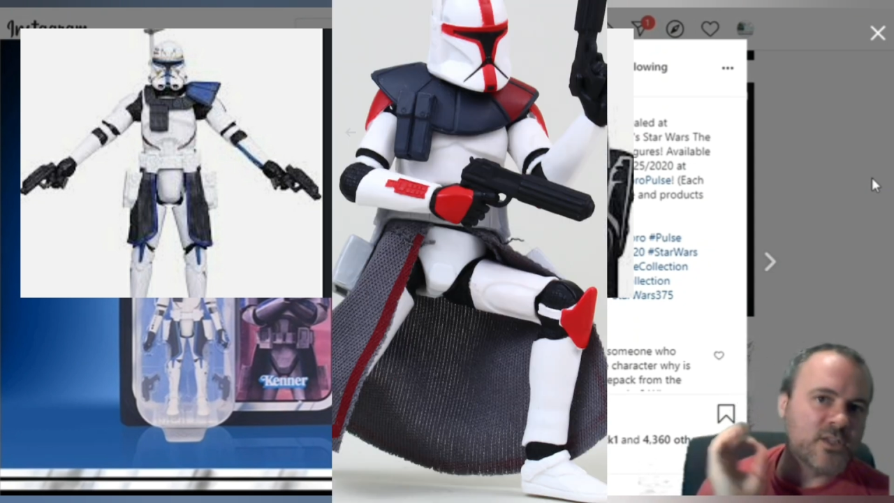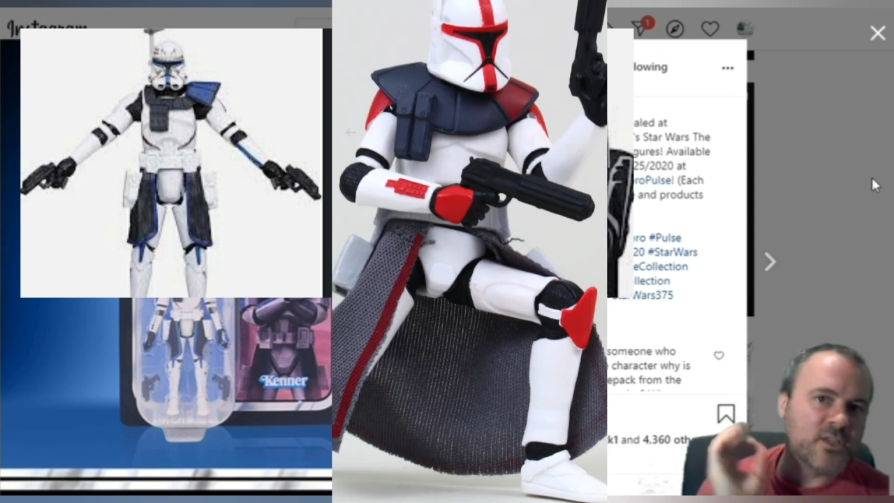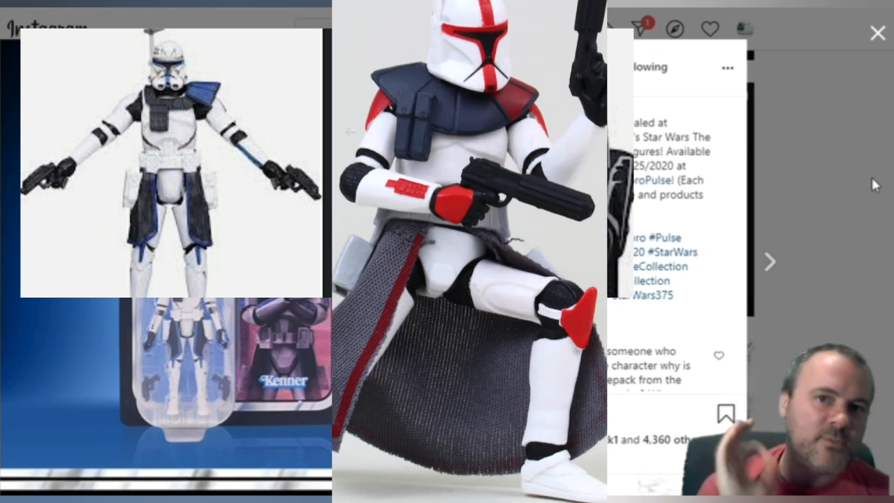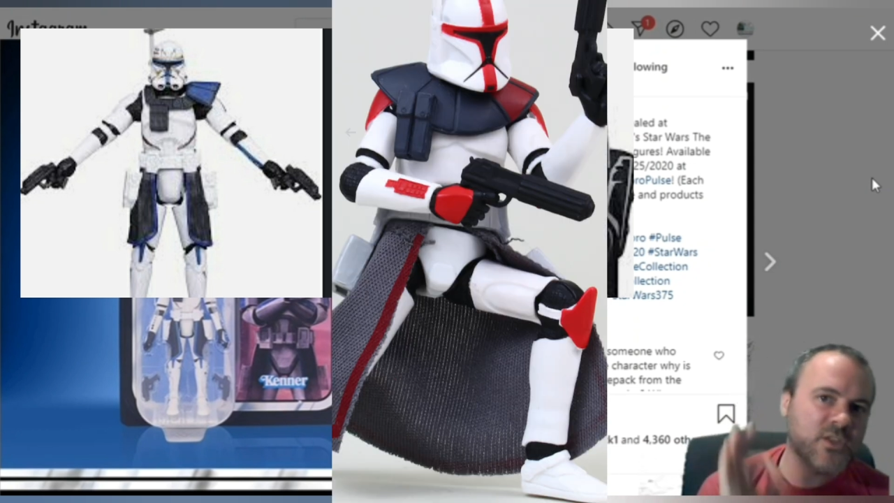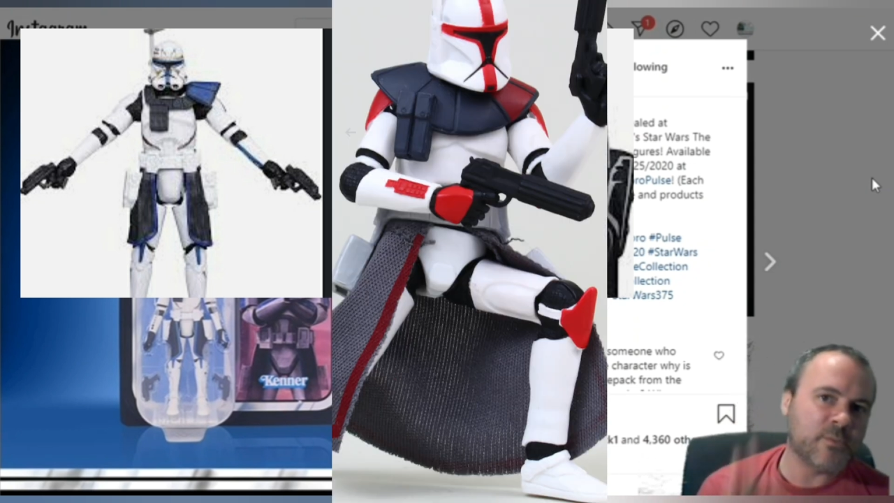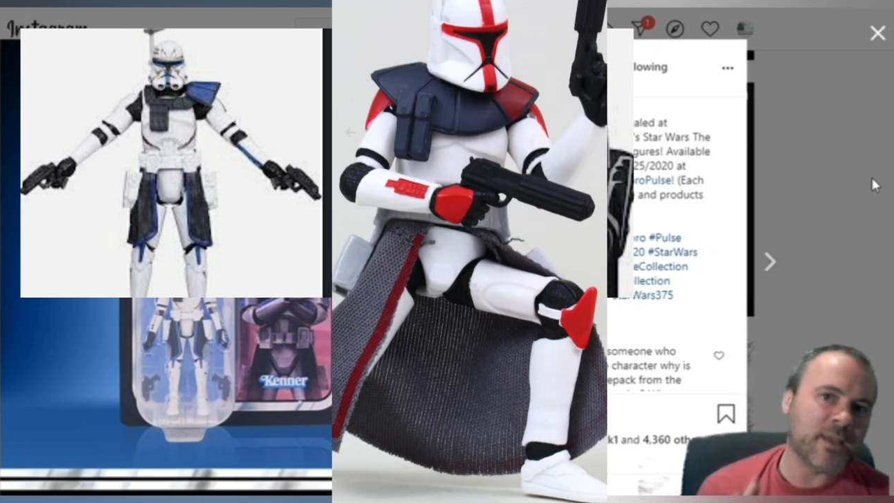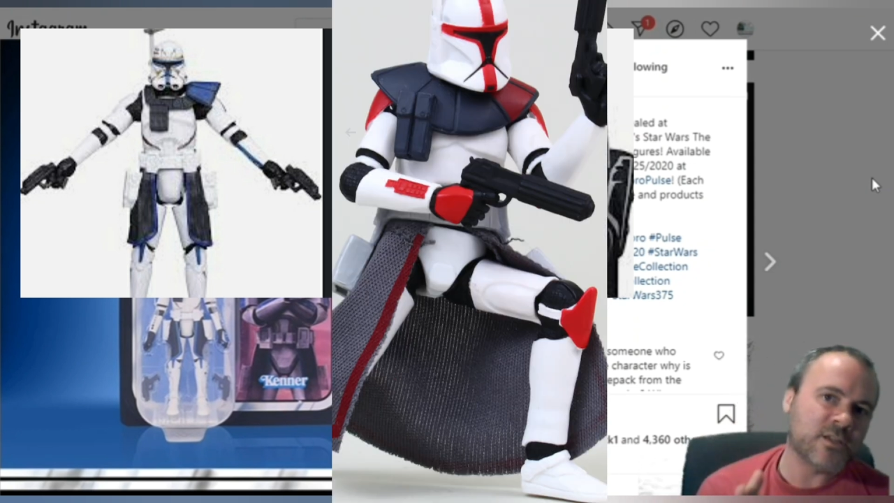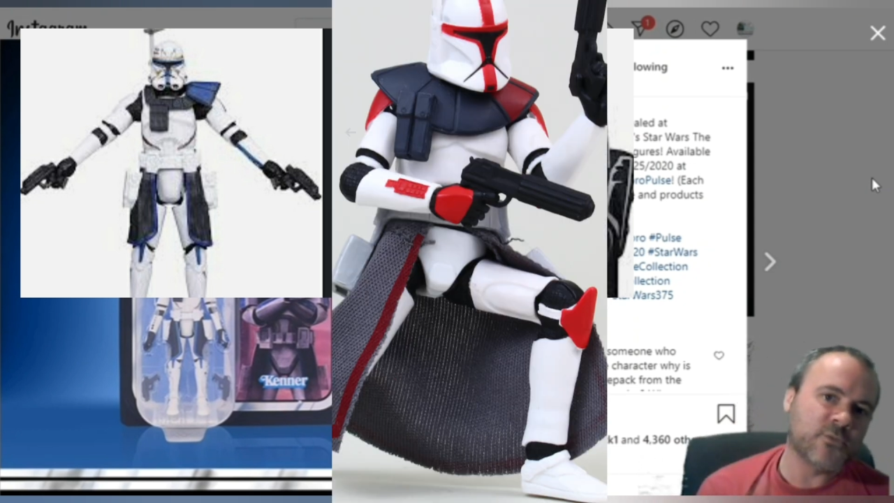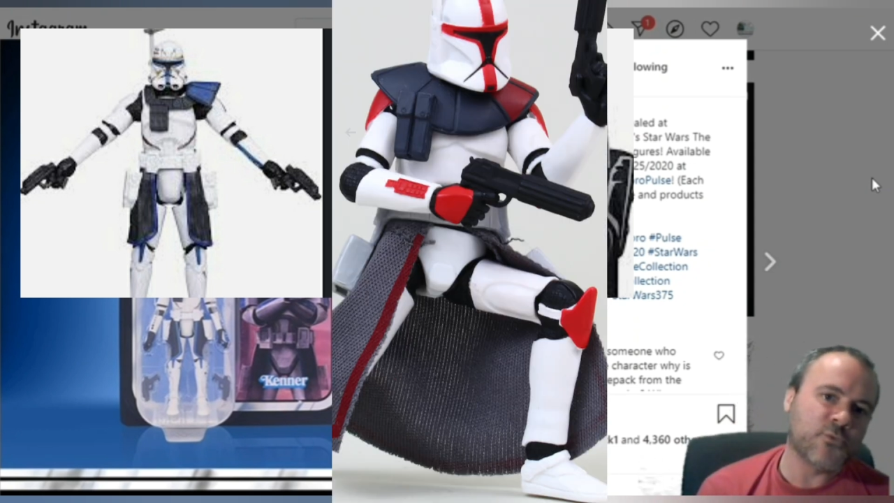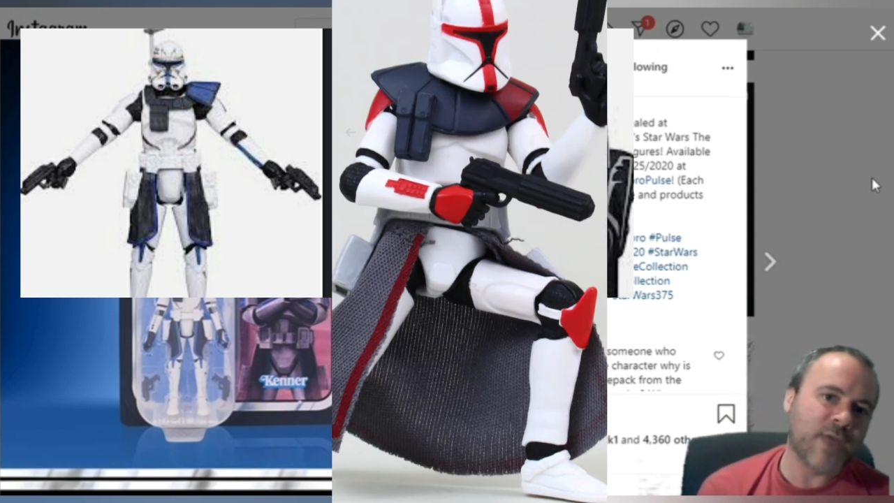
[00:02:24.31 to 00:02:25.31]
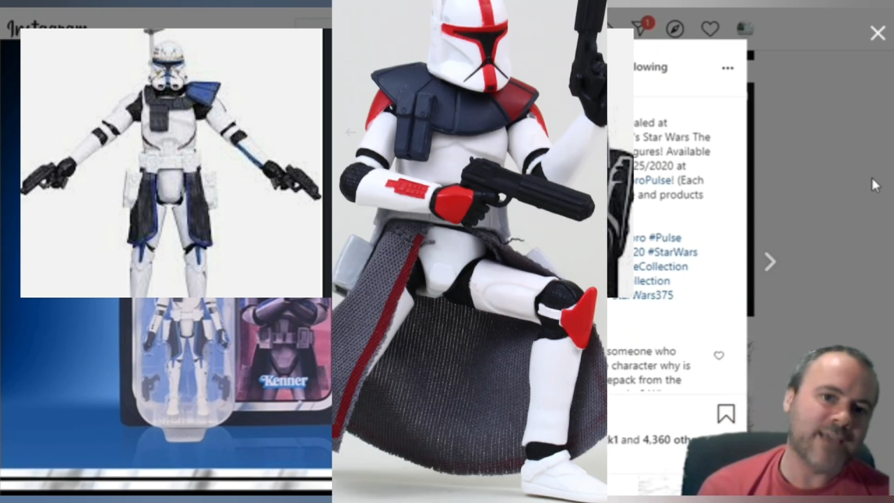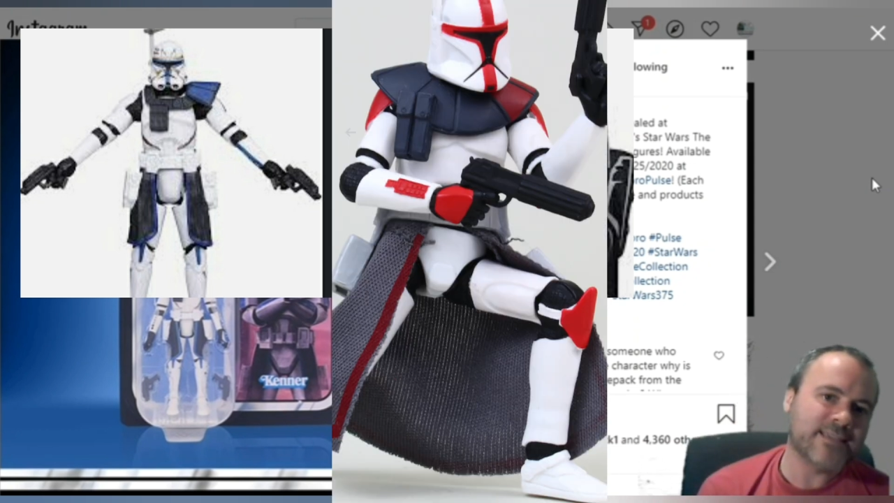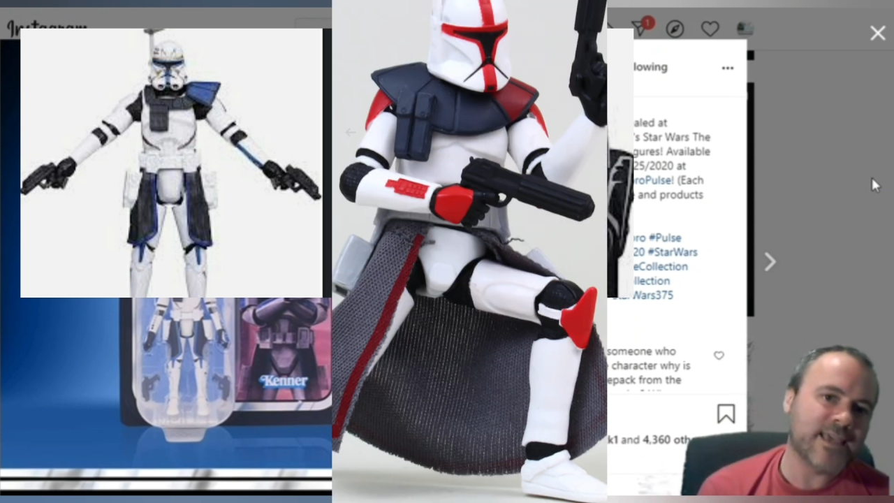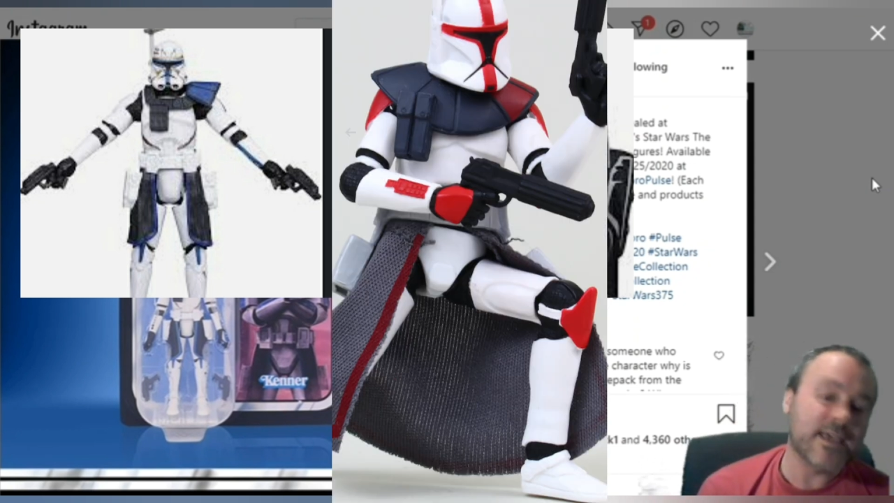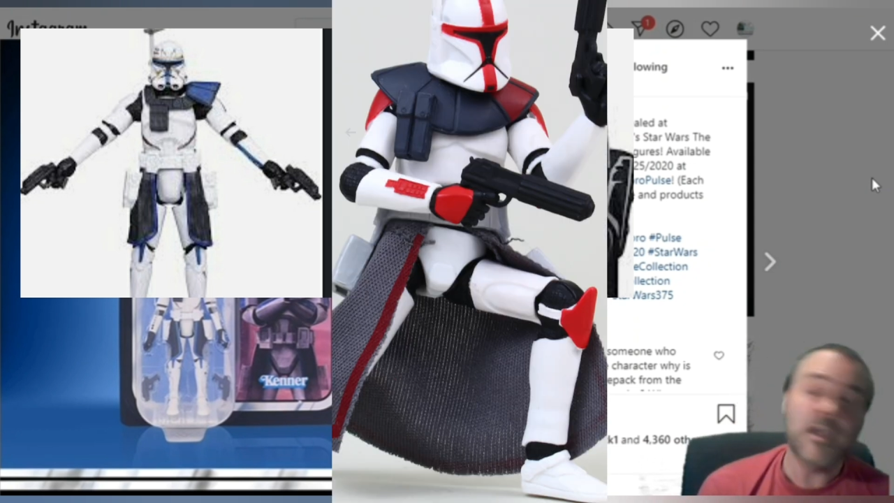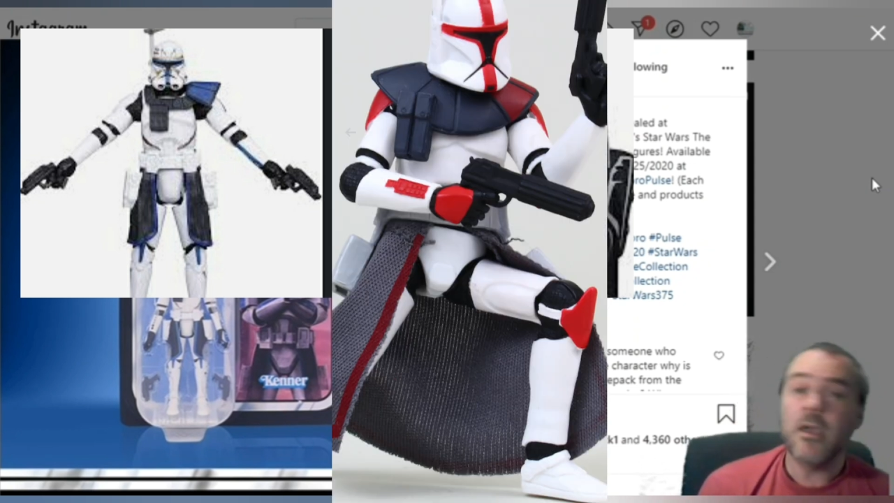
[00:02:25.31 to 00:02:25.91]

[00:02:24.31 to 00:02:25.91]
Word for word: something special for Rex here.